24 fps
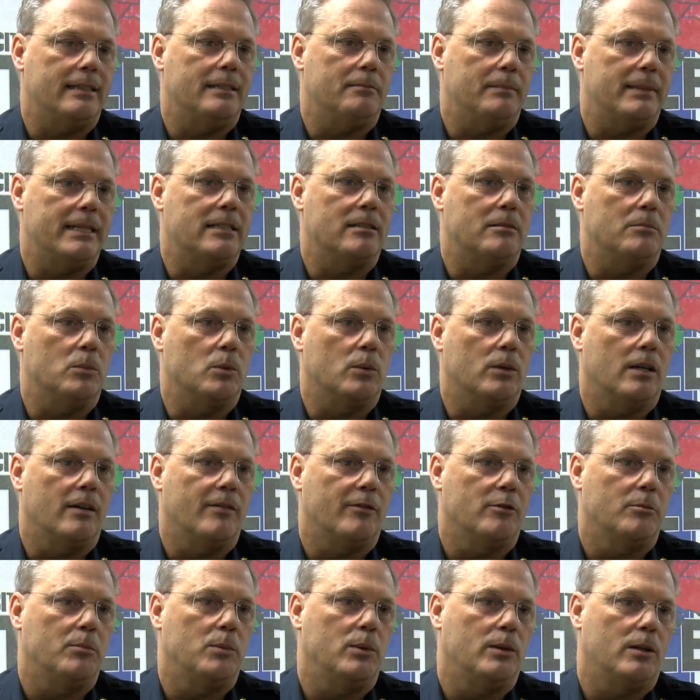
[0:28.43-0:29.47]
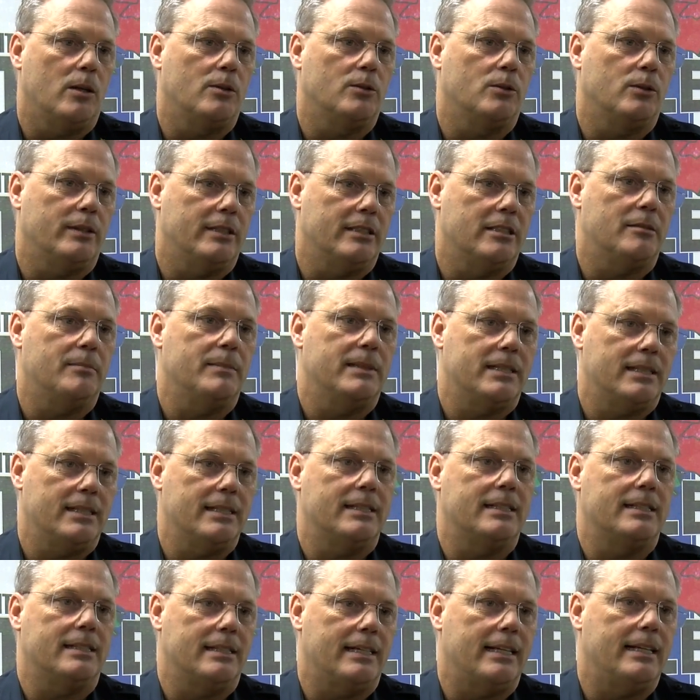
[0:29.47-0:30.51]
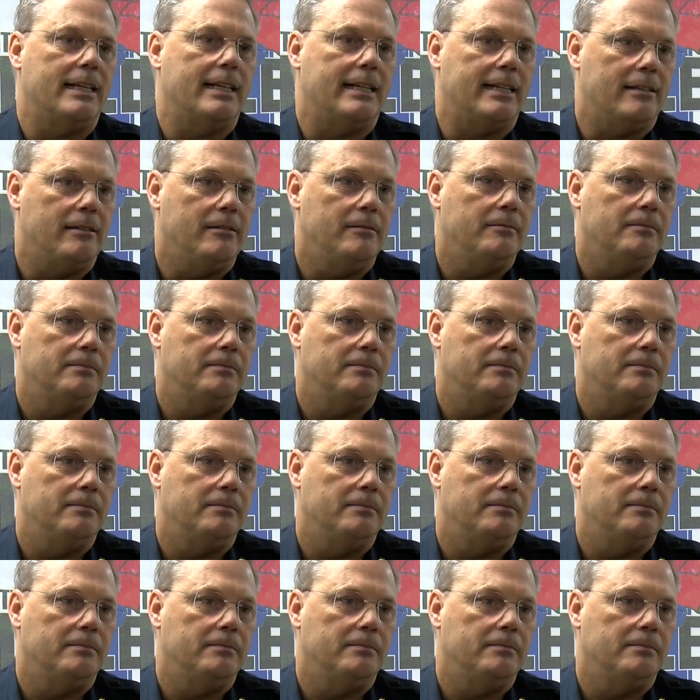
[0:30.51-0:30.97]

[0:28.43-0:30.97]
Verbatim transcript: that makes them more comfortable and also gets them the assistance they need.